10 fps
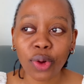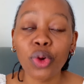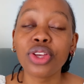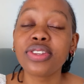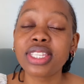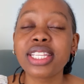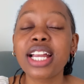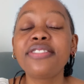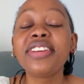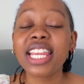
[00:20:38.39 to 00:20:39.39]
or you
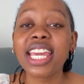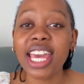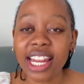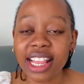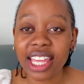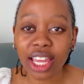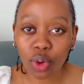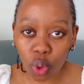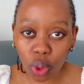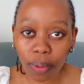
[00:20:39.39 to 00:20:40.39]
start feeling anything at
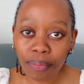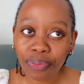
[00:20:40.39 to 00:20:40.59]
all,